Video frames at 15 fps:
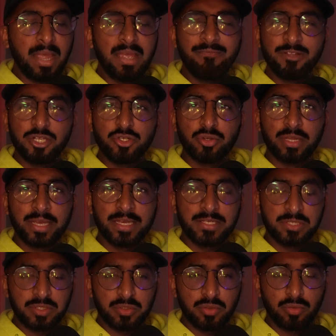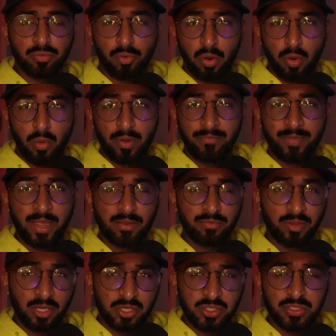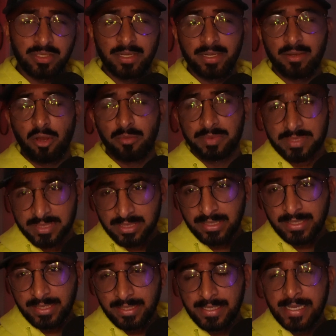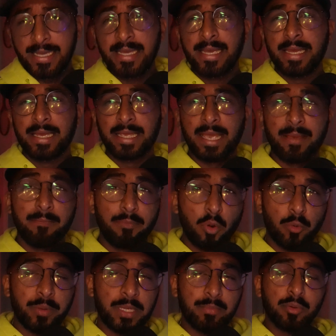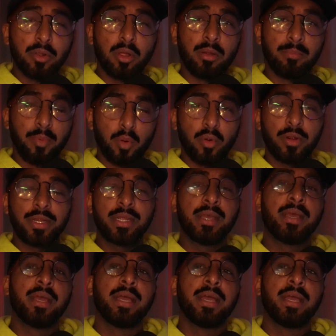eventually as you grow in valuation and obviously get more people on board,